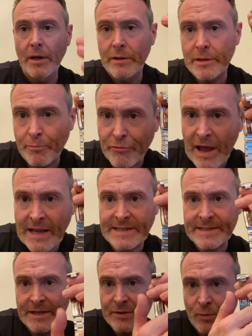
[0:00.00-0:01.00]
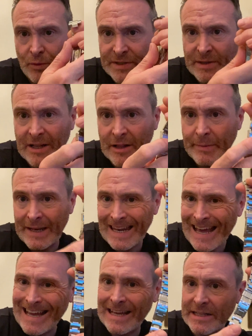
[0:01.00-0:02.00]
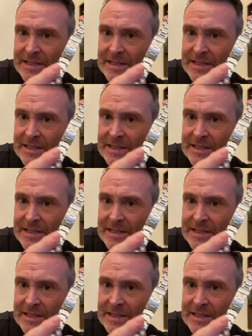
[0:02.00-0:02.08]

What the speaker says: The bracelet was a little bit knackered,